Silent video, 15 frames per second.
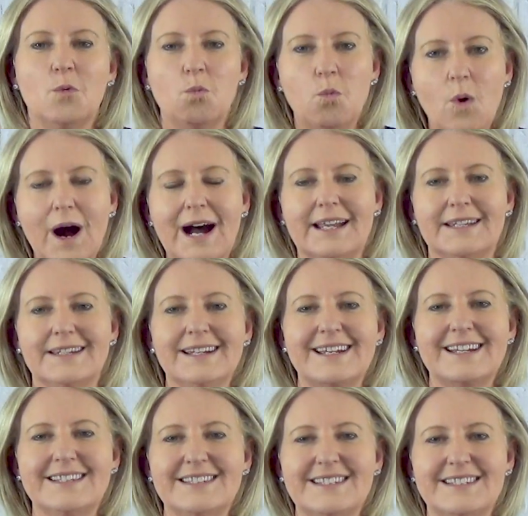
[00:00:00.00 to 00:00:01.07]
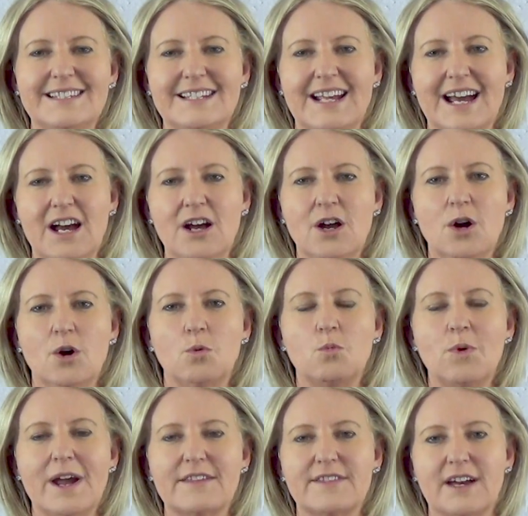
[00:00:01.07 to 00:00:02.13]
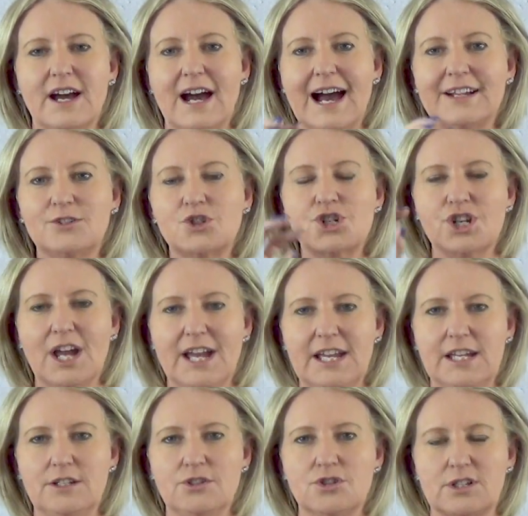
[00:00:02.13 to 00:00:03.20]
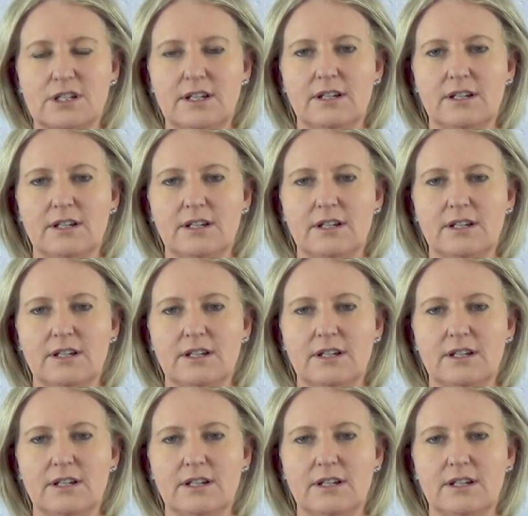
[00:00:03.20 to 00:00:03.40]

One, consider whether a change